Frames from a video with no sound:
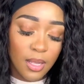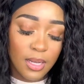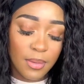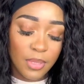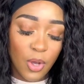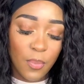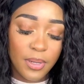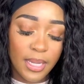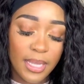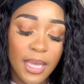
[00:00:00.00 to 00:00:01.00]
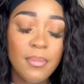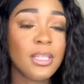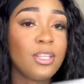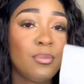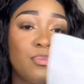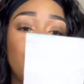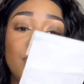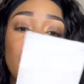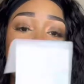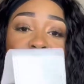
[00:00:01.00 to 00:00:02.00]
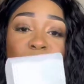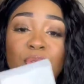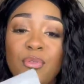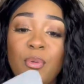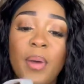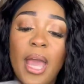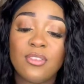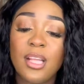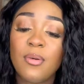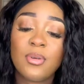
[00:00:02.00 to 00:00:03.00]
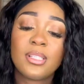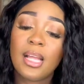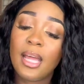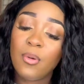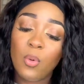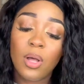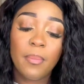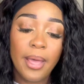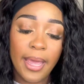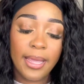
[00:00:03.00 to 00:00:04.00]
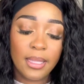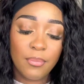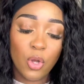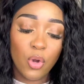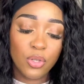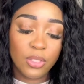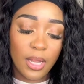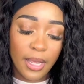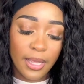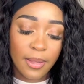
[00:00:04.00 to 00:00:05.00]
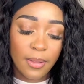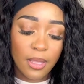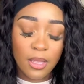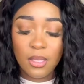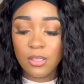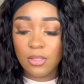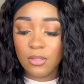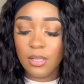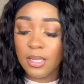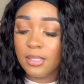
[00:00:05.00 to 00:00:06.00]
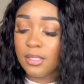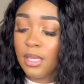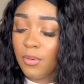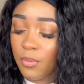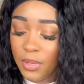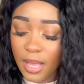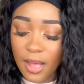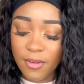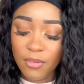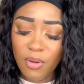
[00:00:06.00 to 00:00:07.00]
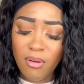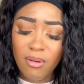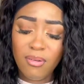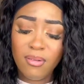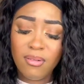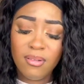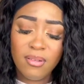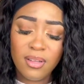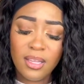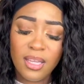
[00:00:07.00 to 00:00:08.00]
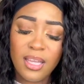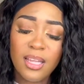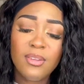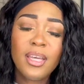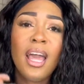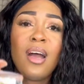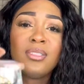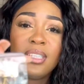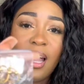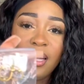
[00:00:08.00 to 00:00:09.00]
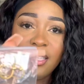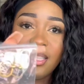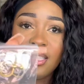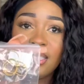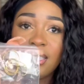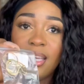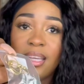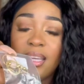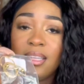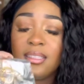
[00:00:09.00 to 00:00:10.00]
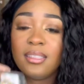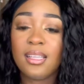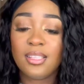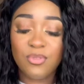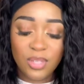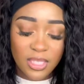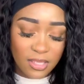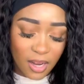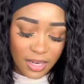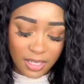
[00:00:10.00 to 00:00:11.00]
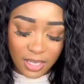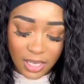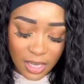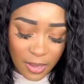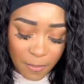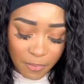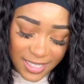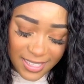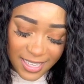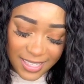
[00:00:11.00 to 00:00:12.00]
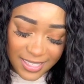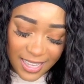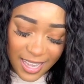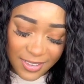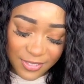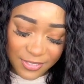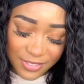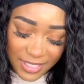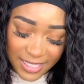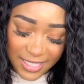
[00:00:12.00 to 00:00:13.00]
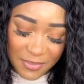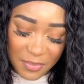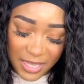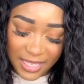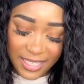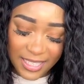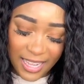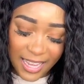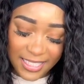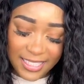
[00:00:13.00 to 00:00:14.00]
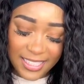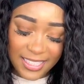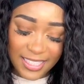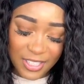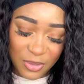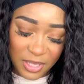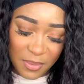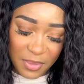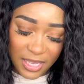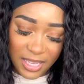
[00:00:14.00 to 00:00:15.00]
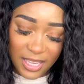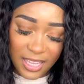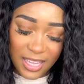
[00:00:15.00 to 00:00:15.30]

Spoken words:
let me open it. It came in this beautiful pouch that was like well packed, I'm not gonna lie. So let's see what we have. Oh, look at how tiny this is. It's pretty tiny. This is a really me, like this is literally me.